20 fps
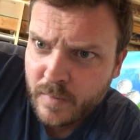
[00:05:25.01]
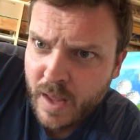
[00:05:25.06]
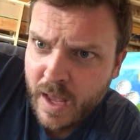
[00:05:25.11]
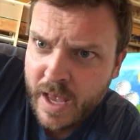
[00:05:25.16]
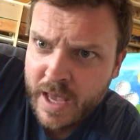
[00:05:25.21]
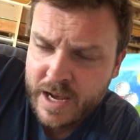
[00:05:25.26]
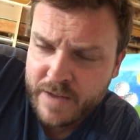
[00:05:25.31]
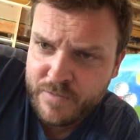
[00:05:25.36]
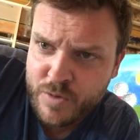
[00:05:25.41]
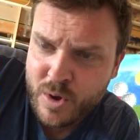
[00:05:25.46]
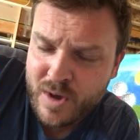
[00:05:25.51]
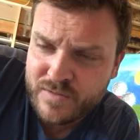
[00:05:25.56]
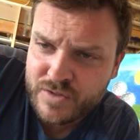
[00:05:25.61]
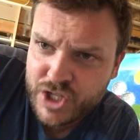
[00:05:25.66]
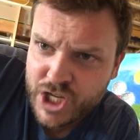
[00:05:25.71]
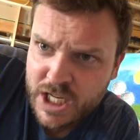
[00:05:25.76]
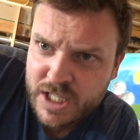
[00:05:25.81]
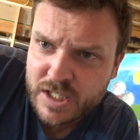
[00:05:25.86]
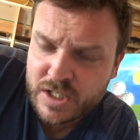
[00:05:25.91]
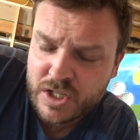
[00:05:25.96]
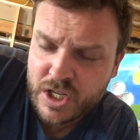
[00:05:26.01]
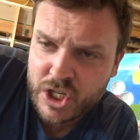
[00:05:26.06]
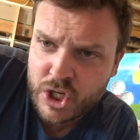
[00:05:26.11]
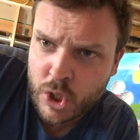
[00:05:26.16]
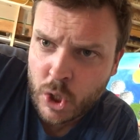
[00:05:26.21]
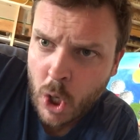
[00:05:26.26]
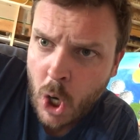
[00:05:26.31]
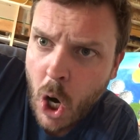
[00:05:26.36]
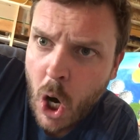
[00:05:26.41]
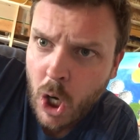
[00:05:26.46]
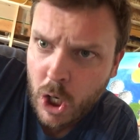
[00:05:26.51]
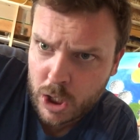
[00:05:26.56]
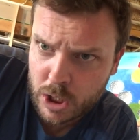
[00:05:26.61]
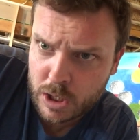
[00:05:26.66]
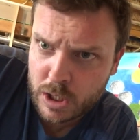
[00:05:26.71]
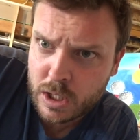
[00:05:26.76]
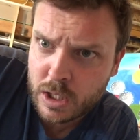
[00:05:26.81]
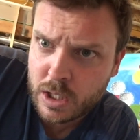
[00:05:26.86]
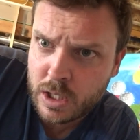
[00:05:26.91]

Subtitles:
And if you have Jesus in your heart,